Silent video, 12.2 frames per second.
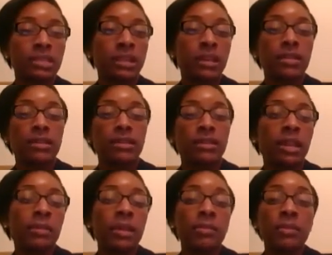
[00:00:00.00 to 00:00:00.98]

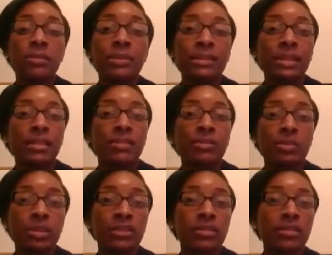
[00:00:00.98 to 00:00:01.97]
be presented
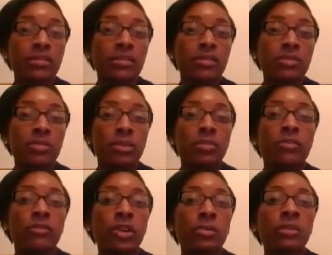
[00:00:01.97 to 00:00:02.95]
with when
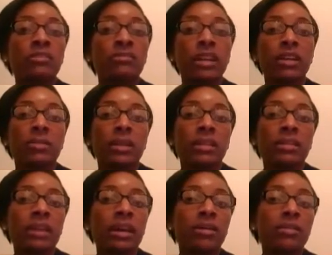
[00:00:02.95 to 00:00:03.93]
performing
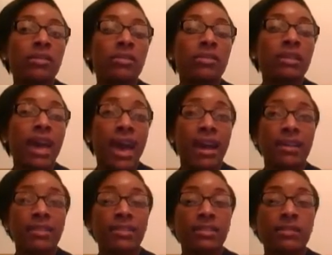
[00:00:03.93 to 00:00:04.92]
recommended health
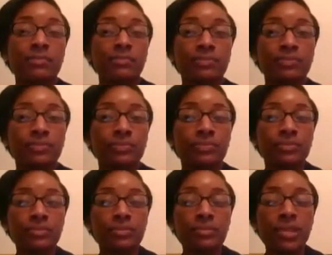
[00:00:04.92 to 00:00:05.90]
acts.
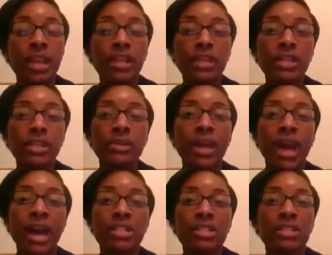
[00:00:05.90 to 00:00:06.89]
And cue to
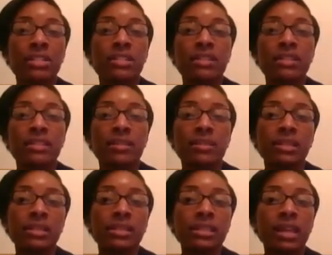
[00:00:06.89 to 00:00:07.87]
action is the
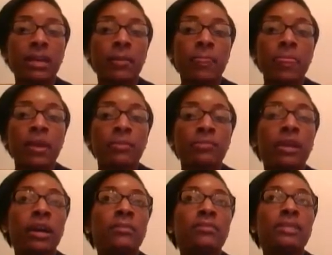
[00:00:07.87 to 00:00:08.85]
stimulus that
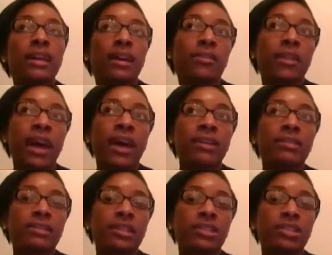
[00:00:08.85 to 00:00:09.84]
prompts health
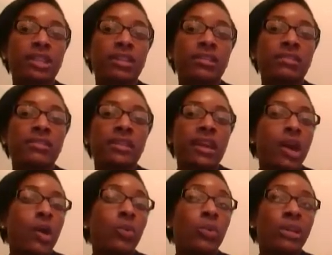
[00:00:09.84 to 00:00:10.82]
acts, such as
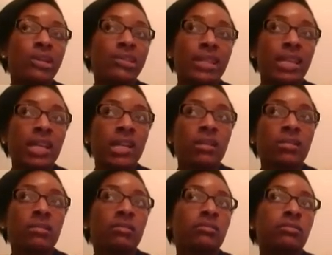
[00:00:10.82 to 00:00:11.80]

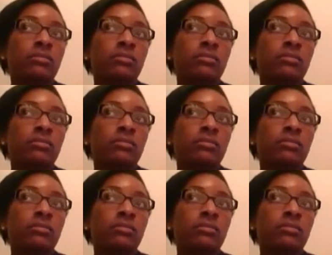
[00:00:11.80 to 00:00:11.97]
wheezing